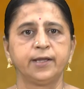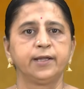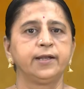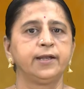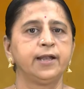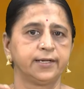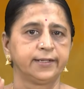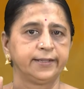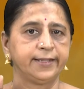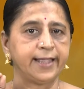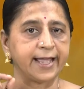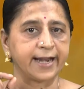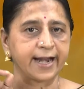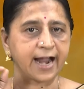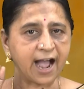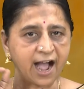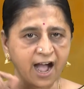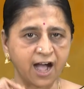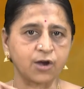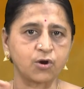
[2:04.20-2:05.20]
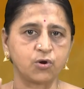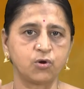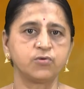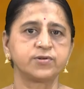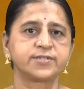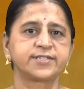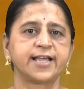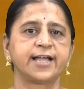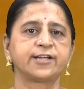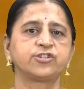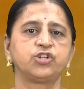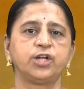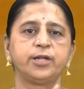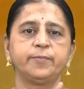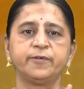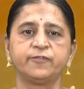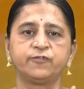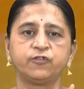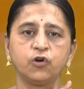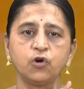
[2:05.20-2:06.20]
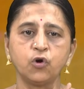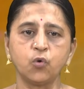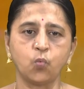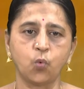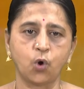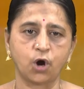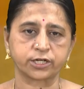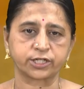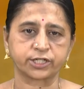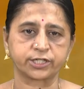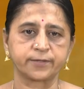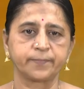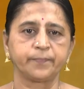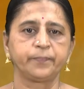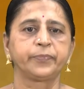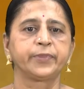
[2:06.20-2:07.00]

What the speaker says: Now, there are quotes actually before what,